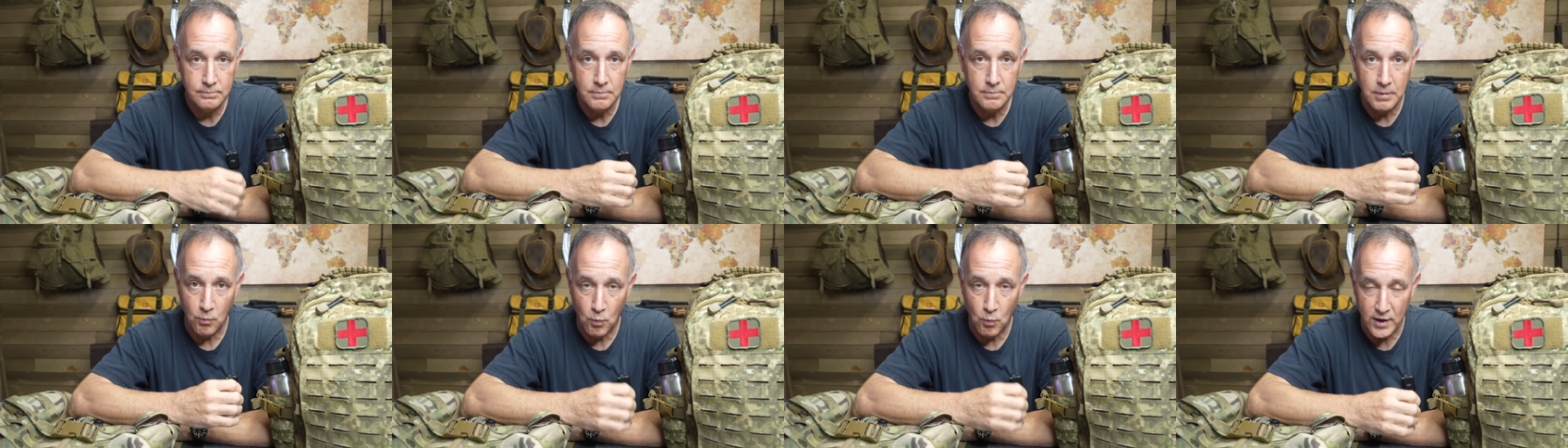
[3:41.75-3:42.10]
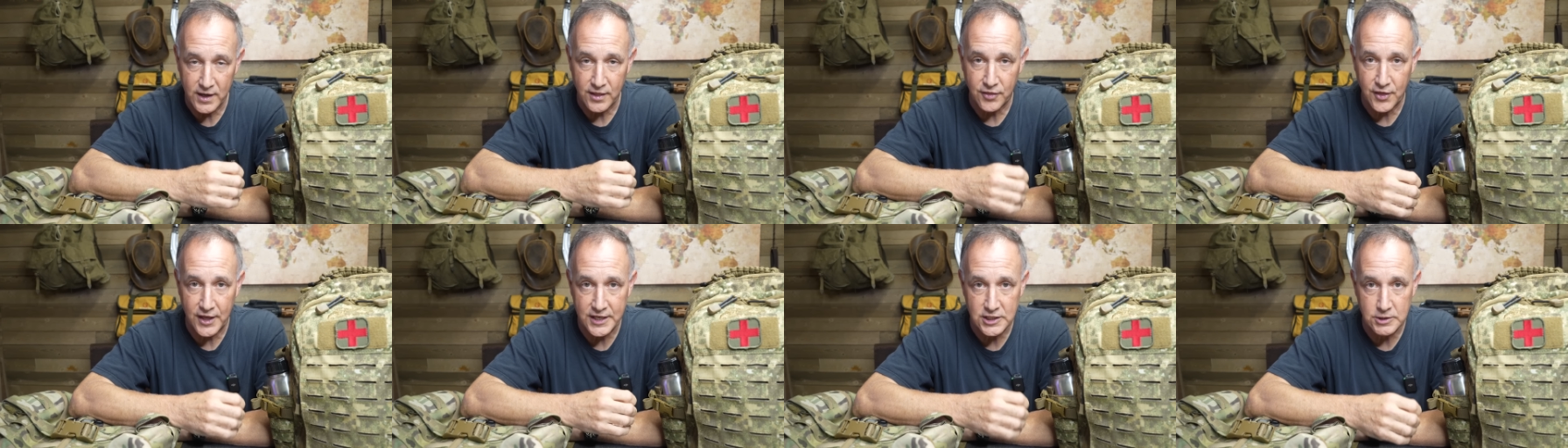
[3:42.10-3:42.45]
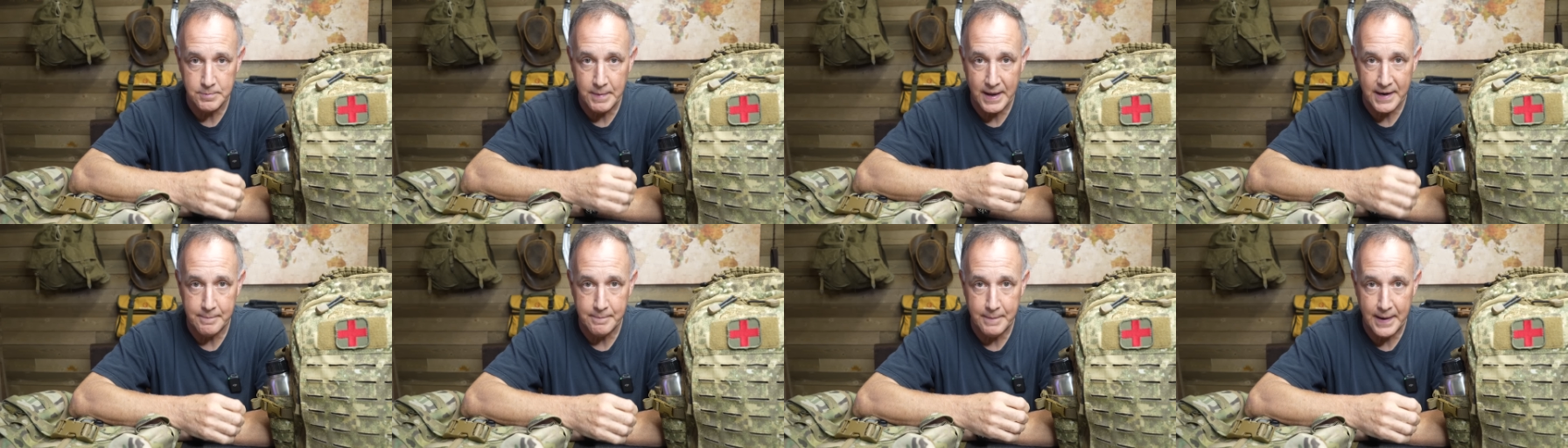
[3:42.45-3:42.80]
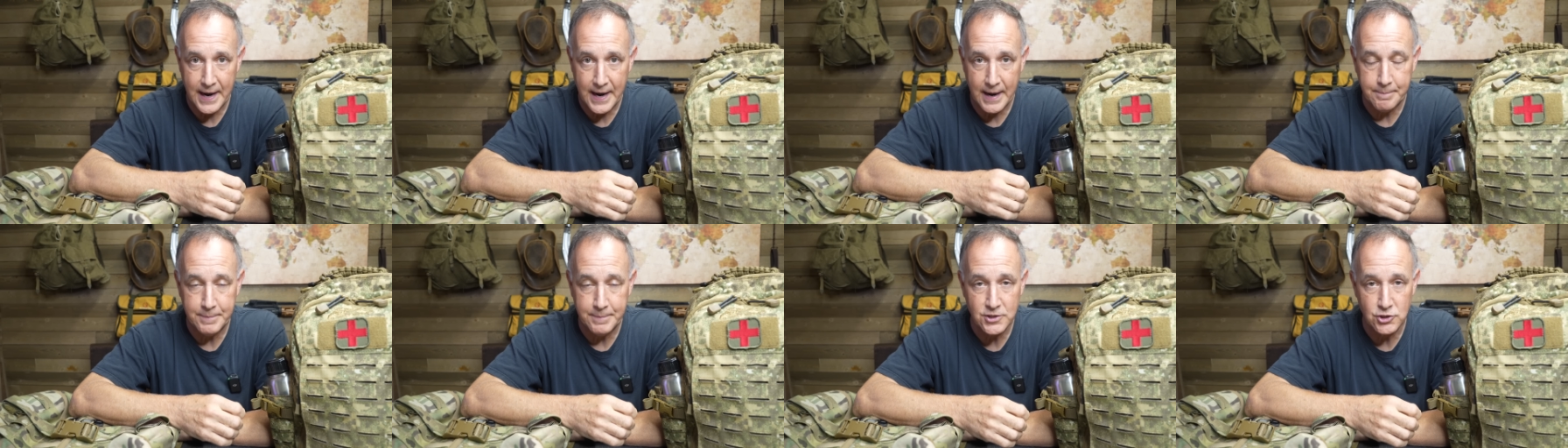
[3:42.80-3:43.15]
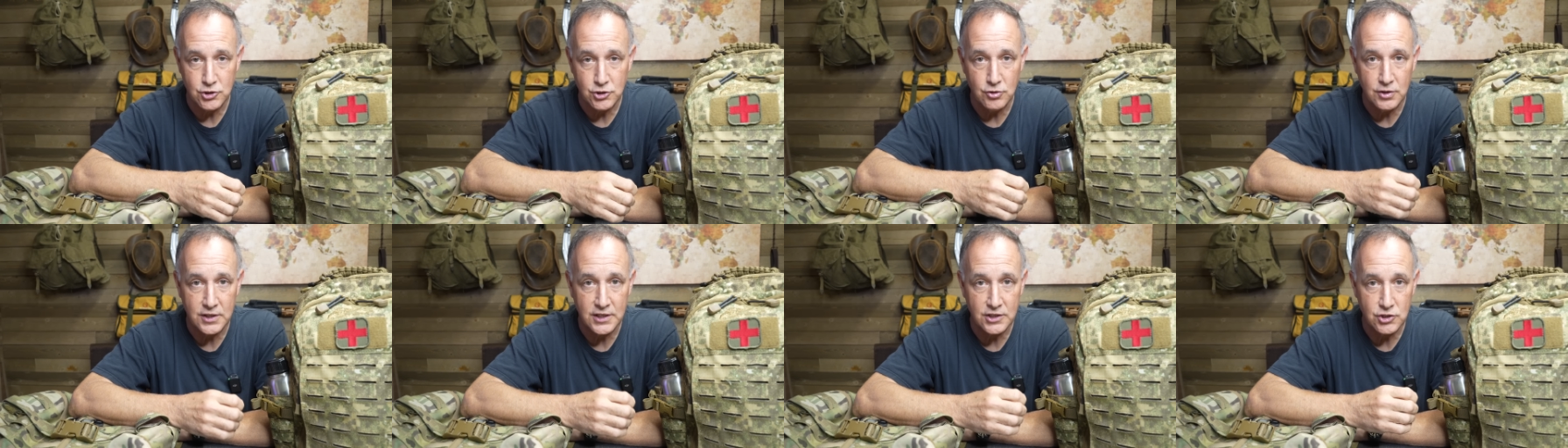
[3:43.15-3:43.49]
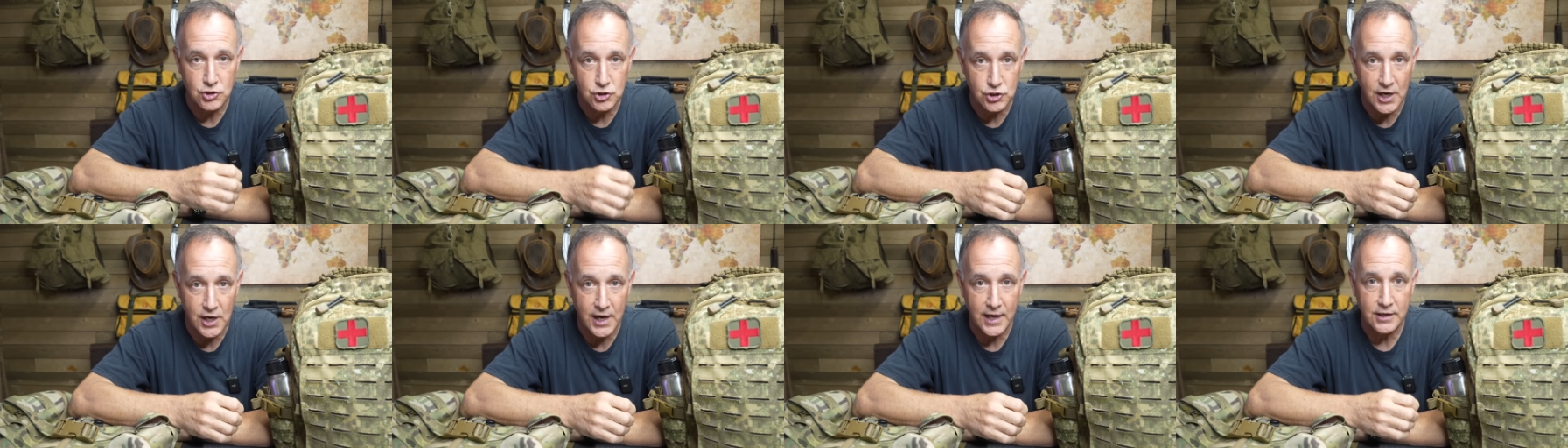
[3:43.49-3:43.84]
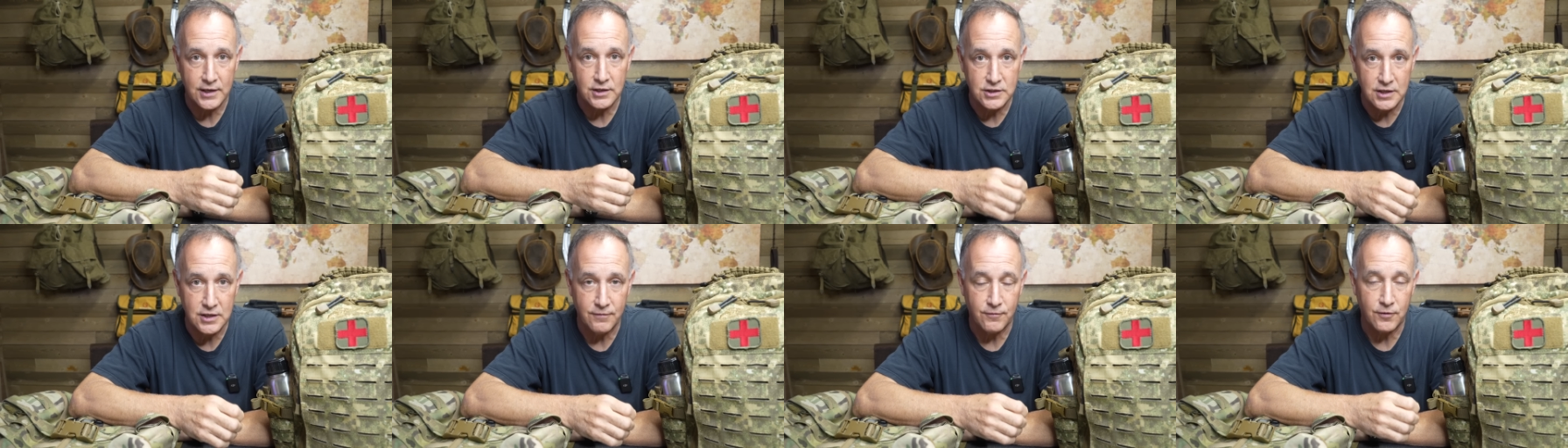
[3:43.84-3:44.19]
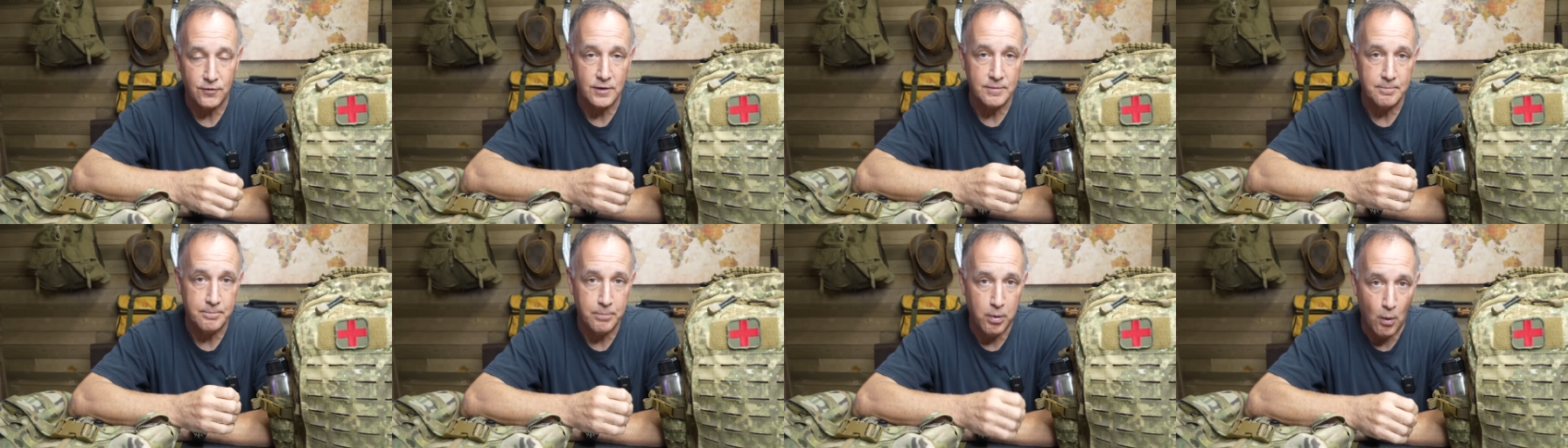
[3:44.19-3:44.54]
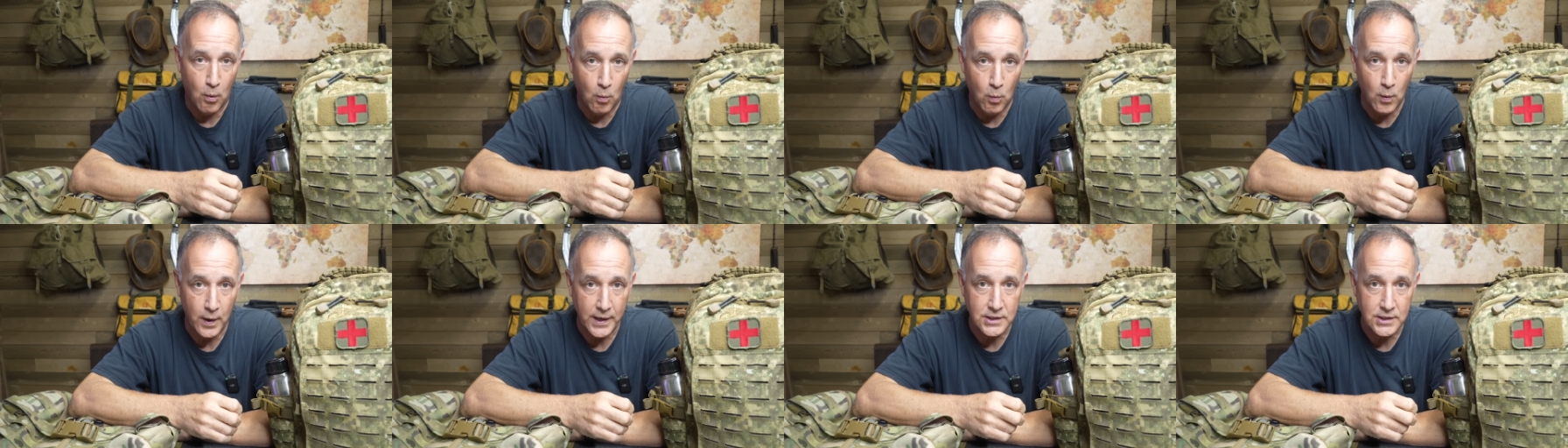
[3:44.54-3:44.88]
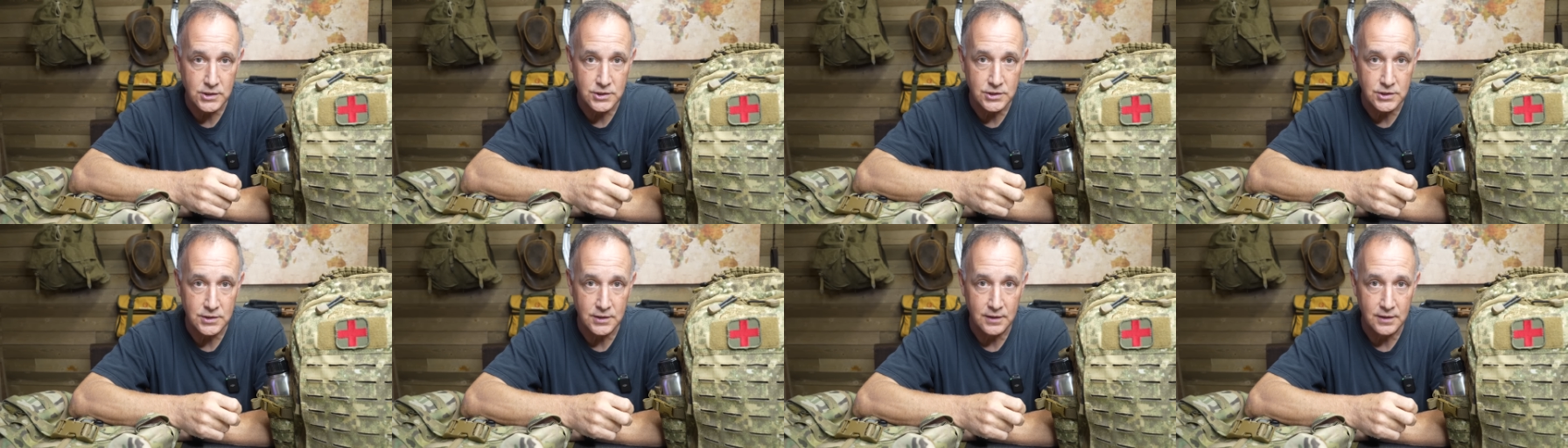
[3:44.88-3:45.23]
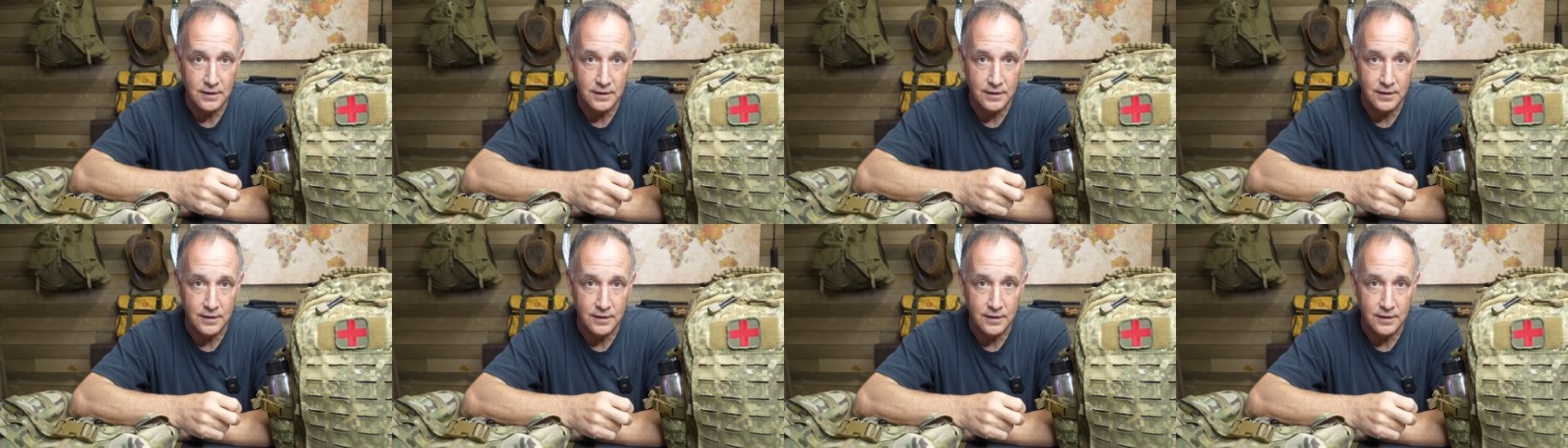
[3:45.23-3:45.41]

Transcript: But one of the things about a map is you can check different points